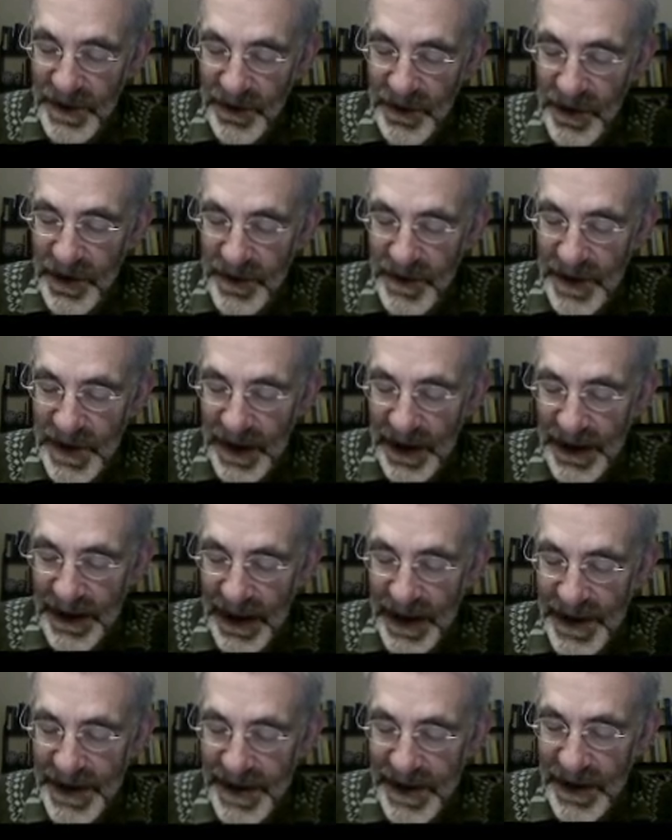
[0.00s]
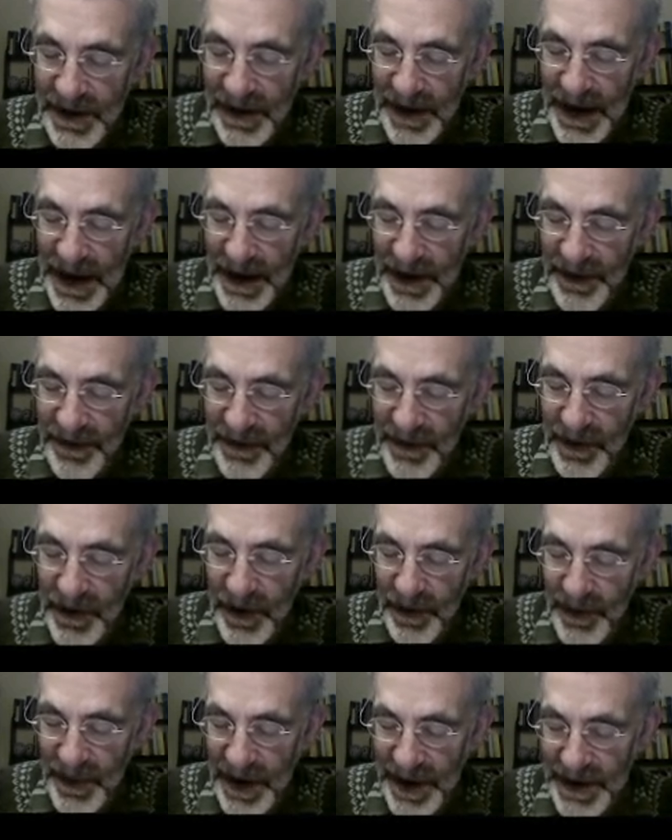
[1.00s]
of groups like SLn of the
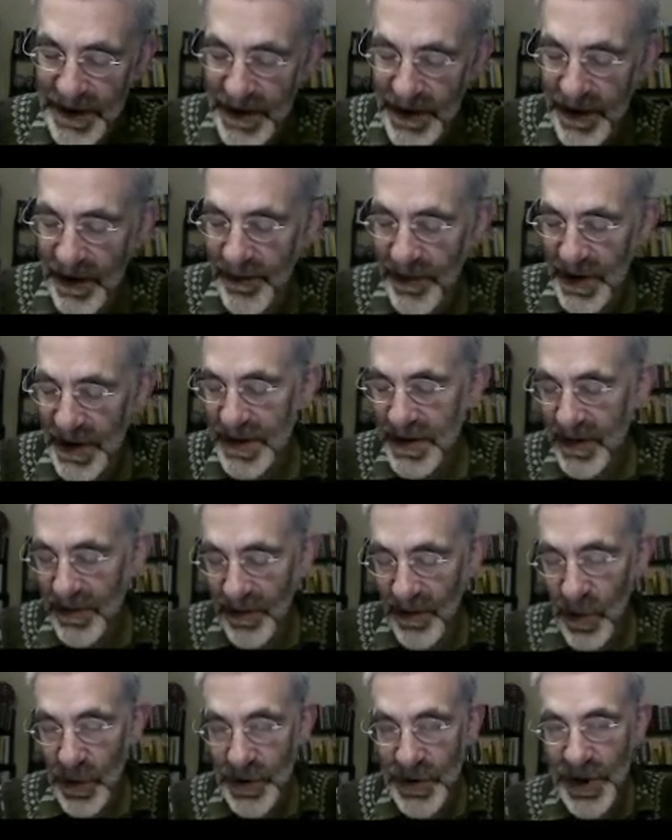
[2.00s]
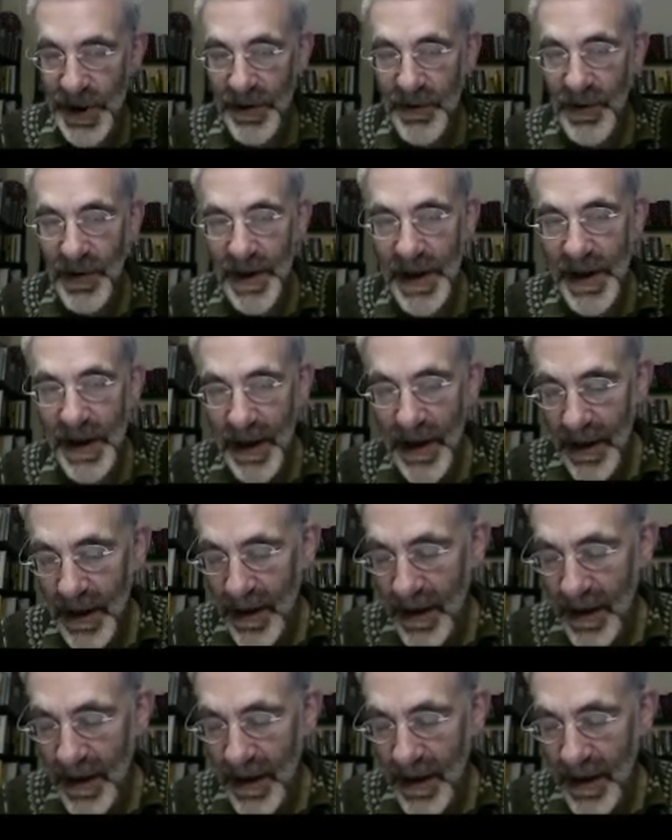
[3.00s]
complex numbers, and more generally